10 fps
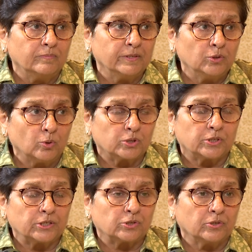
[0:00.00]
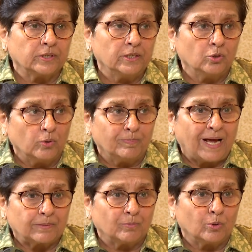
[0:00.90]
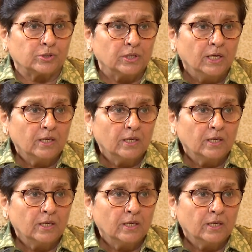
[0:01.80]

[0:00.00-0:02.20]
with no stationery, no blackboards,